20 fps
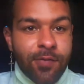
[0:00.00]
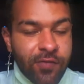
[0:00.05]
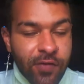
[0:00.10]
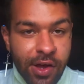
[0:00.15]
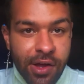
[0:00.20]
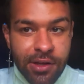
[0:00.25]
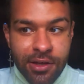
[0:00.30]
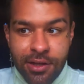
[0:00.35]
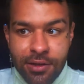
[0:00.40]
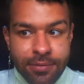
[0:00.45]

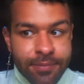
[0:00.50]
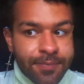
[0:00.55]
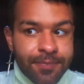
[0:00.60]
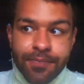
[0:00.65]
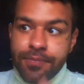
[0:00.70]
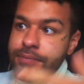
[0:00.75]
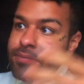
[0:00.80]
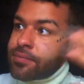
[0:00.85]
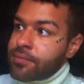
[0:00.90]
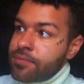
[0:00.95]
falling,
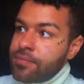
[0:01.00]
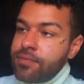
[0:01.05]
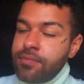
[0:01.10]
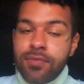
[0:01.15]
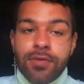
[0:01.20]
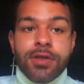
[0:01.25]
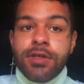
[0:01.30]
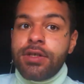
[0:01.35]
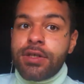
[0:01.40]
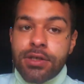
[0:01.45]

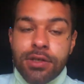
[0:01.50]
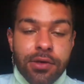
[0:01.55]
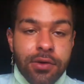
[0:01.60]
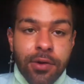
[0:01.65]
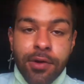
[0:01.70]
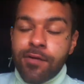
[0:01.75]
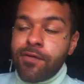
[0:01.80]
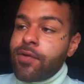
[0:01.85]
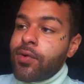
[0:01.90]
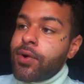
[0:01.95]
you're still
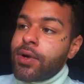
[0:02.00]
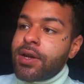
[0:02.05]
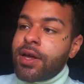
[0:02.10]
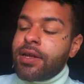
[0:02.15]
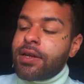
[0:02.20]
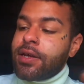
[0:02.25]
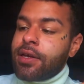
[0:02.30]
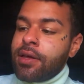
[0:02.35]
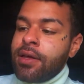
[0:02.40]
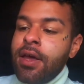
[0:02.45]
going forward,
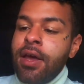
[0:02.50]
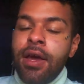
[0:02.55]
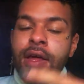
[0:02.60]
honey.